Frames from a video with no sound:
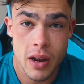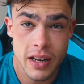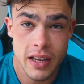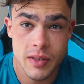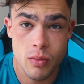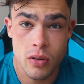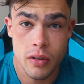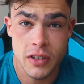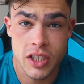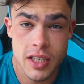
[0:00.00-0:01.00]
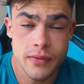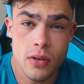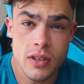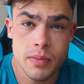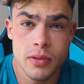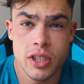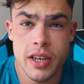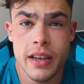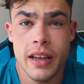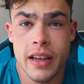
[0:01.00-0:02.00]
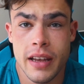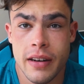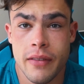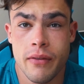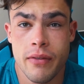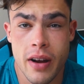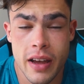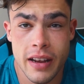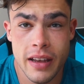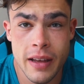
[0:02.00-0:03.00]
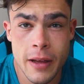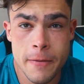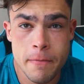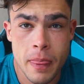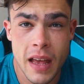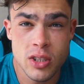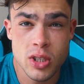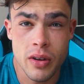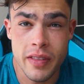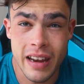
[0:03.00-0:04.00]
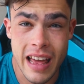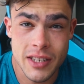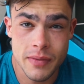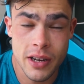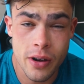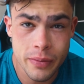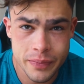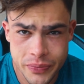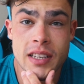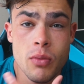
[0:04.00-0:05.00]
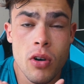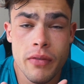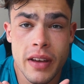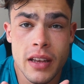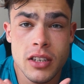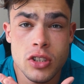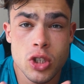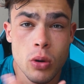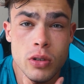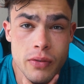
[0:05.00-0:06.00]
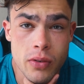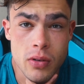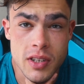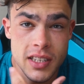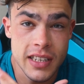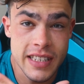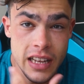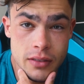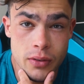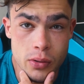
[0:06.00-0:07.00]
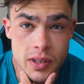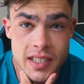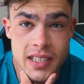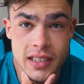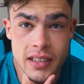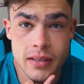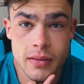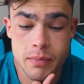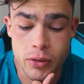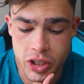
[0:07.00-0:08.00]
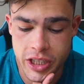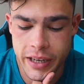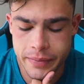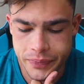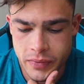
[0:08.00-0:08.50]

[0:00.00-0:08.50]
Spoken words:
Monday is more of a chest focused push day, and Friday, as you saw in the last video, is more of a shoulder focused, a delt focused push day.